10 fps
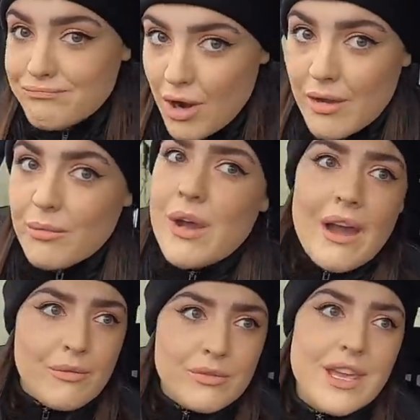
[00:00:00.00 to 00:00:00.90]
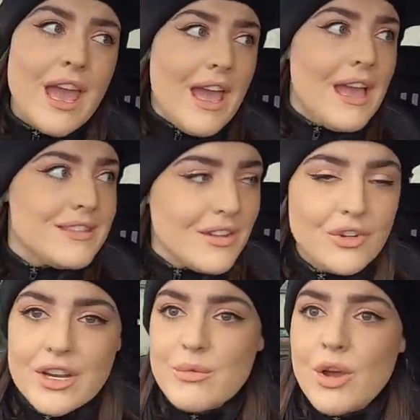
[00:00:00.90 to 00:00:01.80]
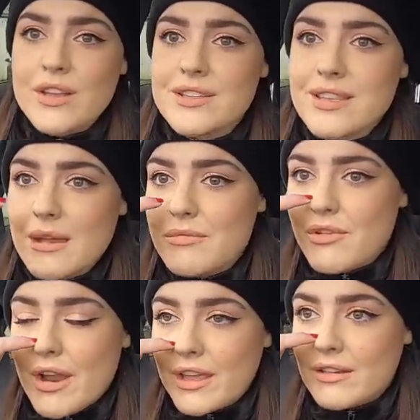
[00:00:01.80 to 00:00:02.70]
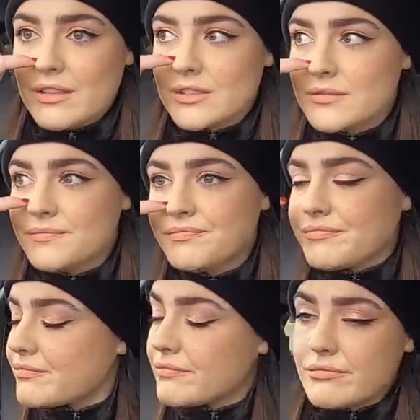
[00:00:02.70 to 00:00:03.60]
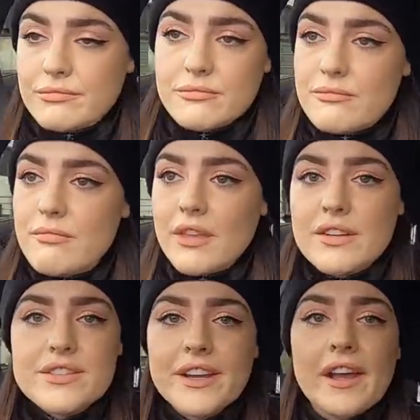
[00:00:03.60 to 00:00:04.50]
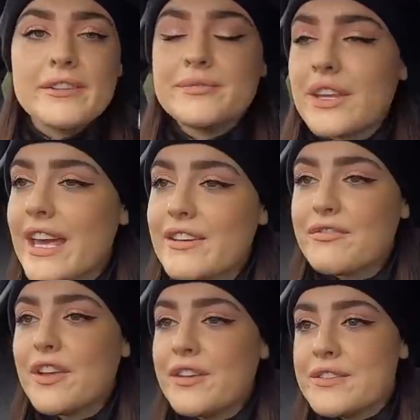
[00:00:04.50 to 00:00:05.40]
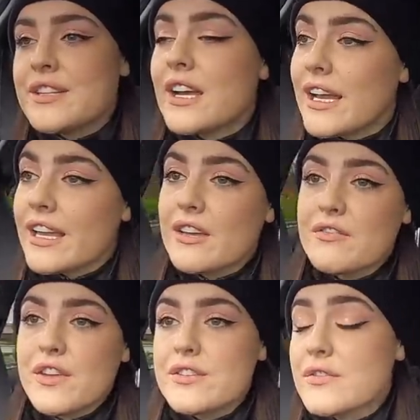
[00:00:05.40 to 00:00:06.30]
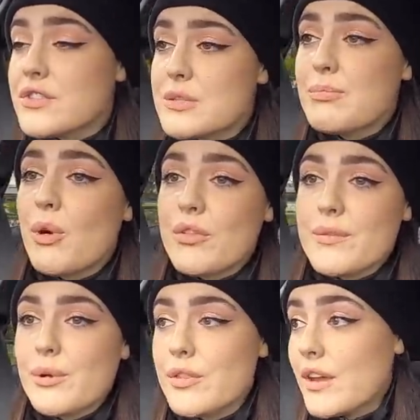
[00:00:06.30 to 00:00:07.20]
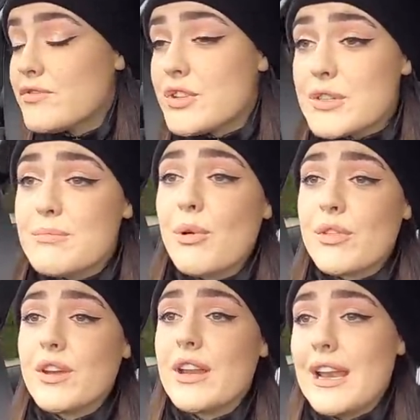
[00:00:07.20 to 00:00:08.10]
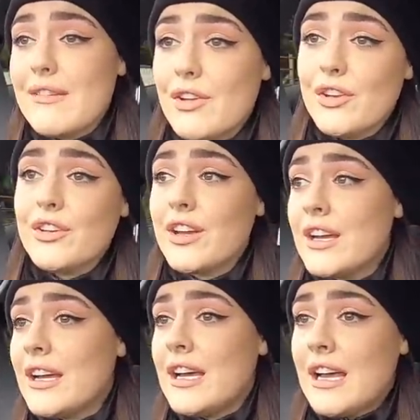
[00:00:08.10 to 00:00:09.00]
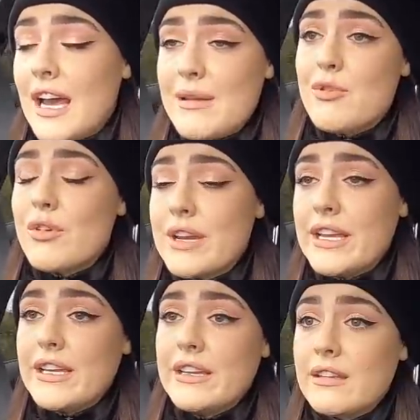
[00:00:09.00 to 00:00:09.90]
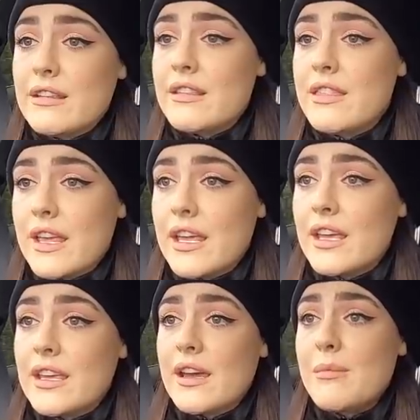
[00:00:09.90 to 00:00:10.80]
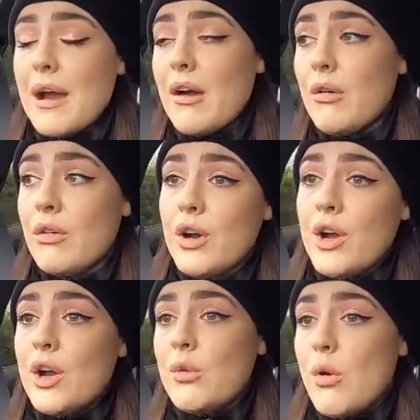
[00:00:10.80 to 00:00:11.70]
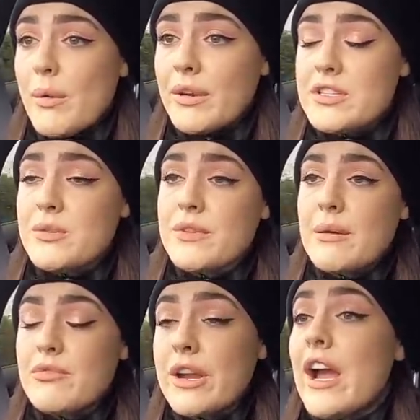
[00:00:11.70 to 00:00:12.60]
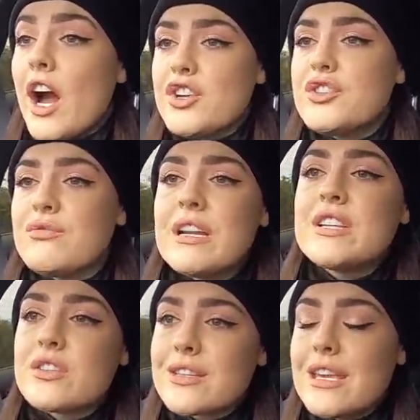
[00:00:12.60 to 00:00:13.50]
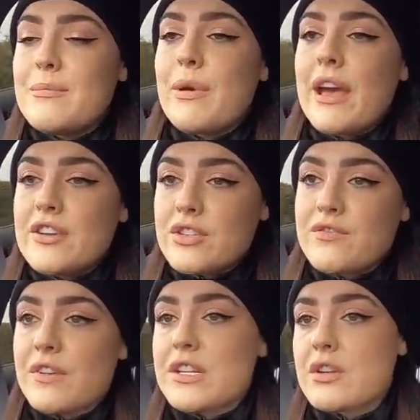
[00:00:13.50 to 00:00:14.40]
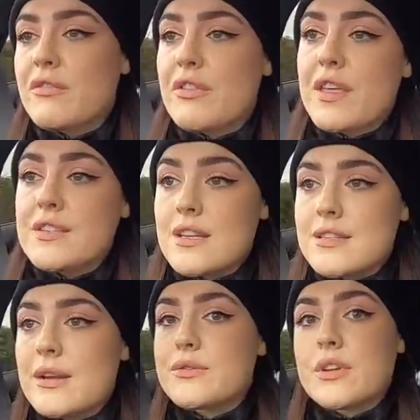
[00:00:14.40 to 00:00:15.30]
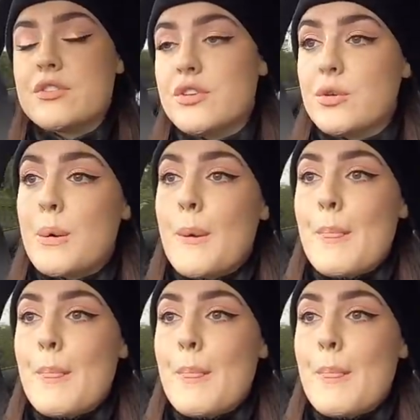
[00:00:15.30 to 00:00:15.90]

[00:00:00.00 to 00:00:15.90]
Wow, yeah, definitely worse than the M3. Don't know. I get confused. I've just bought the 911, and I'm already thinking about what I'm going to do with the M3. I should really just keep it and just finish off the things that I said I was going to do